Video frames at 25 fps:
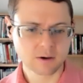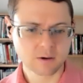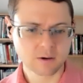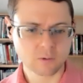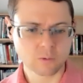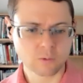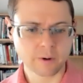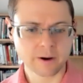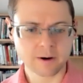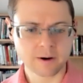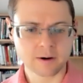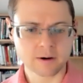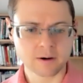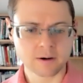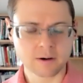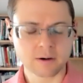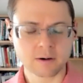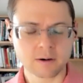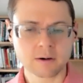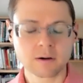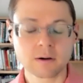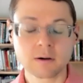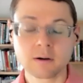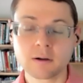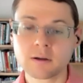
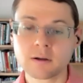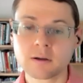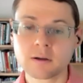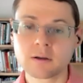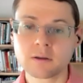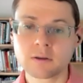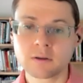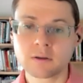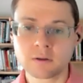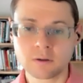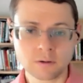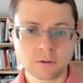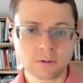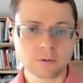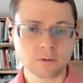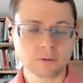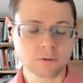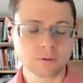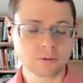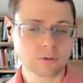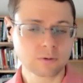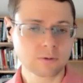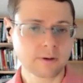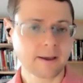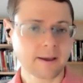where
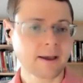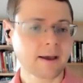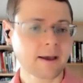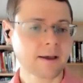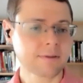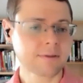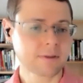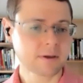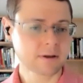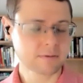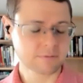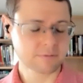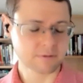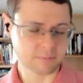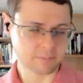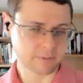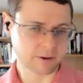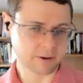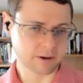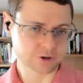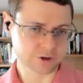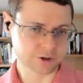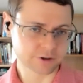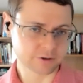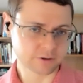you had the
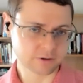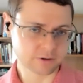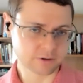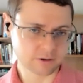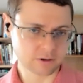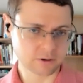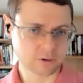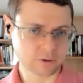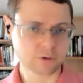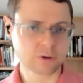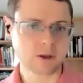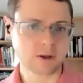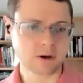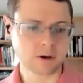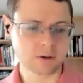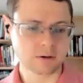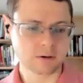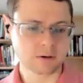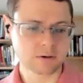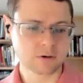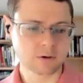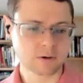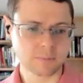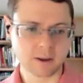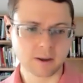information you
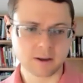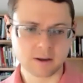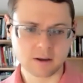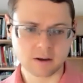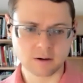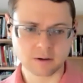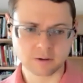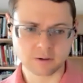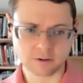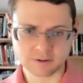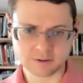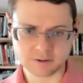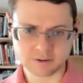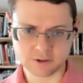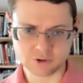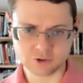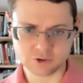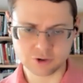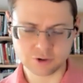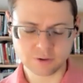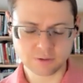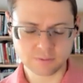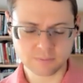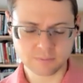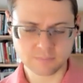needed to make a good
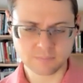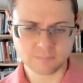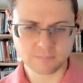decision,